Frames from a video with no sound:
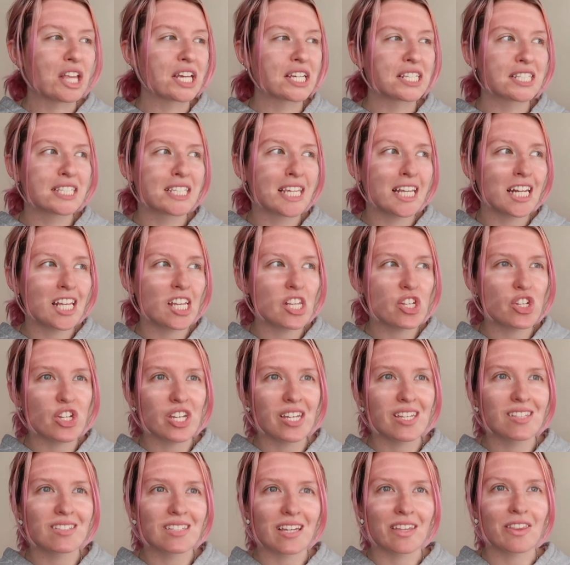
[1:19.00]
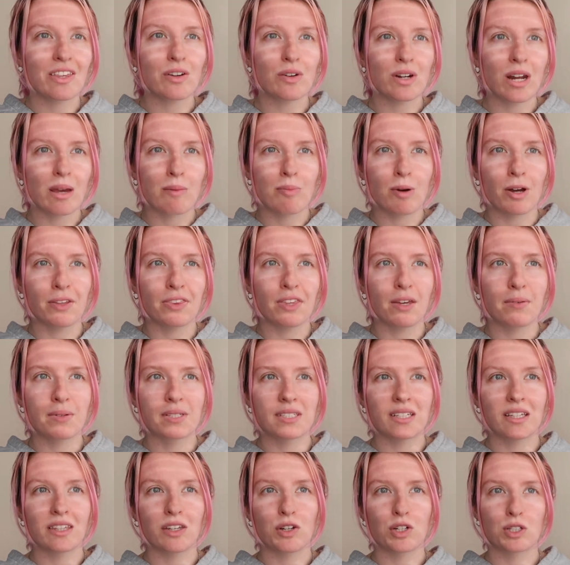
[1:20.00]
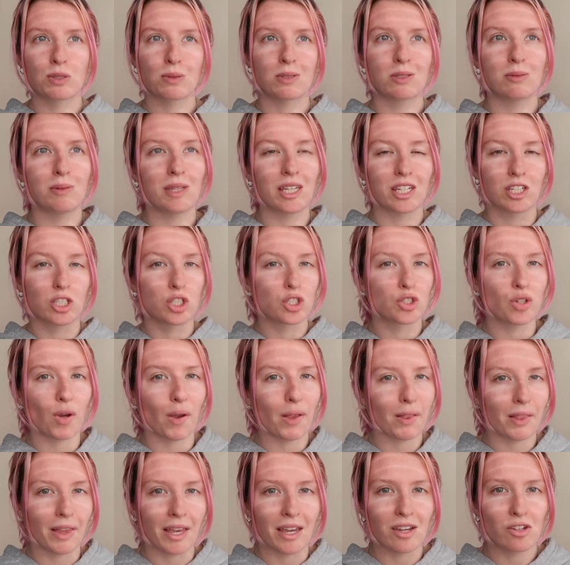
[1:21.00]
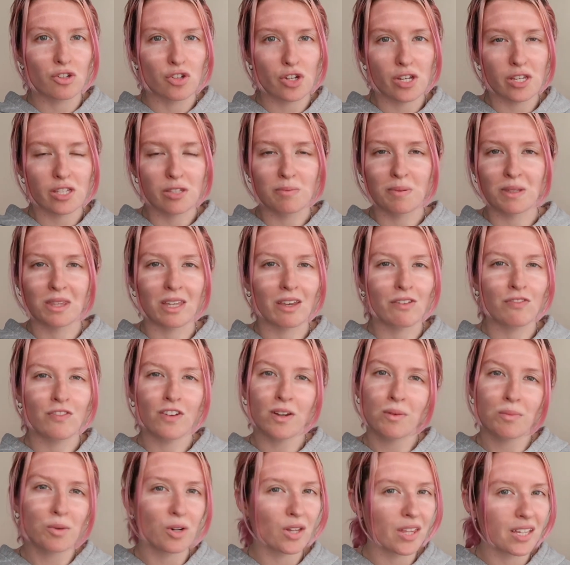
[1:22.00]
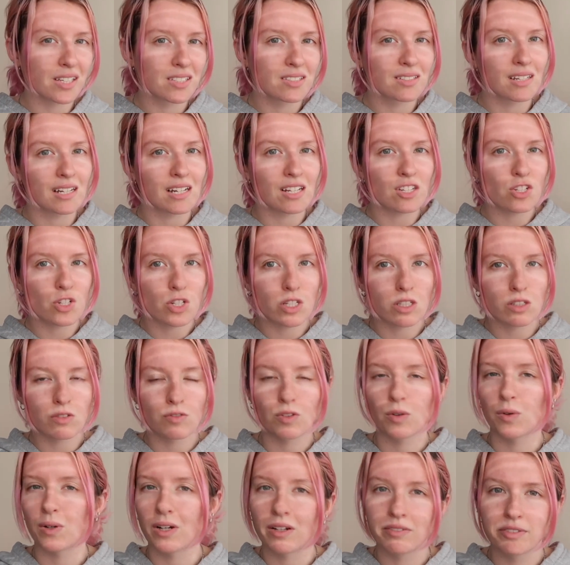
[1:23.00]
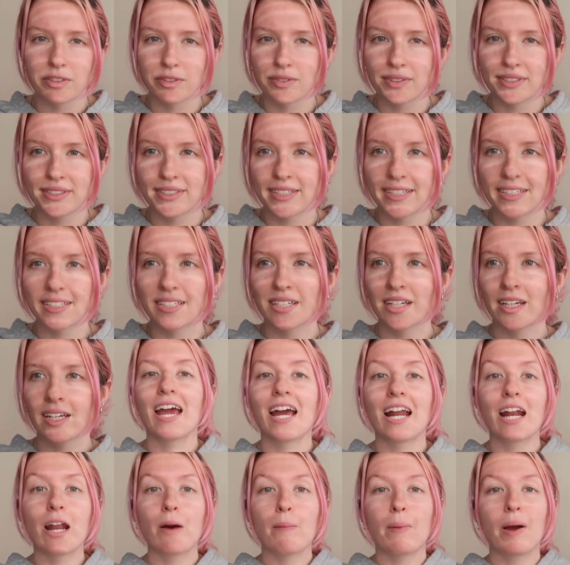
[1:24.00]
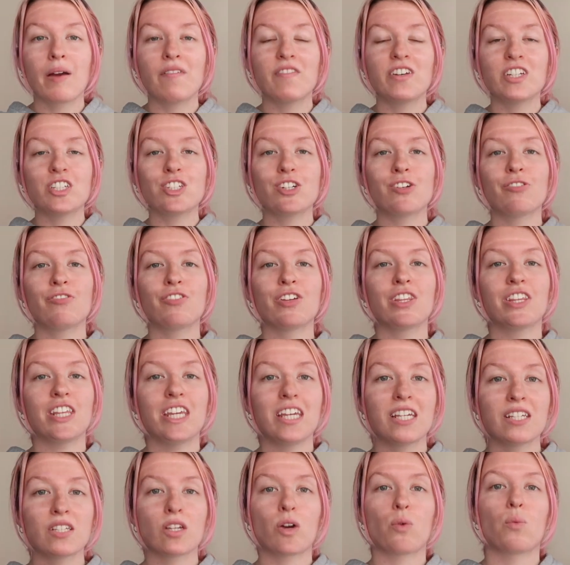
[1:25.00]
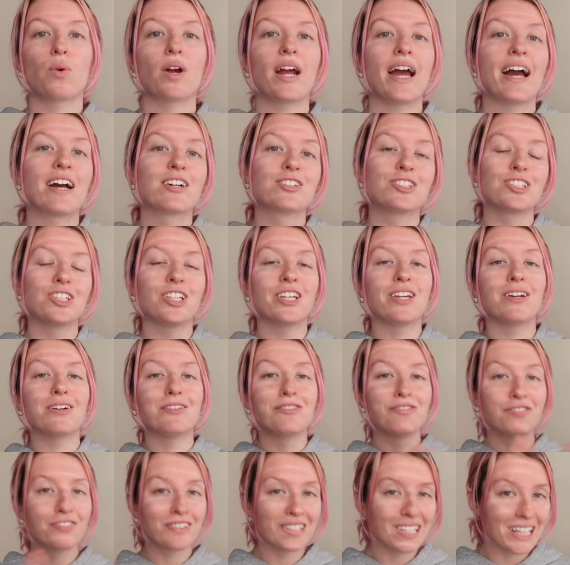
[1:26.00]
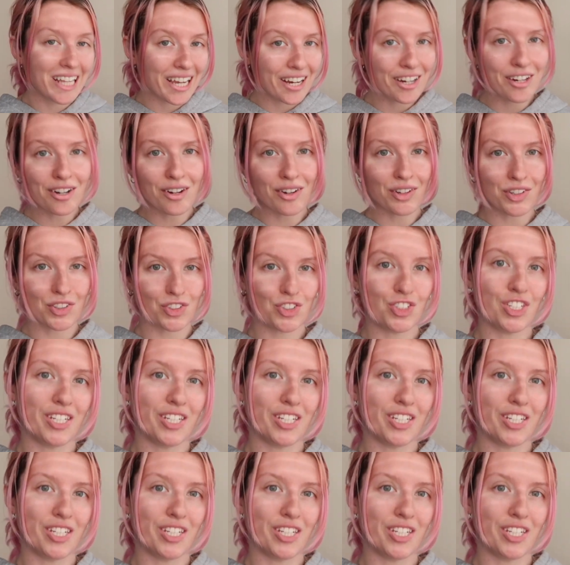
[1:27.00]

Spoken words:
like skinny jeans. I think when I bought them it said they were supposed to be like straight leg jeans, but they fit more like skinny jeans for whatever reason. And my vision for these were actually flare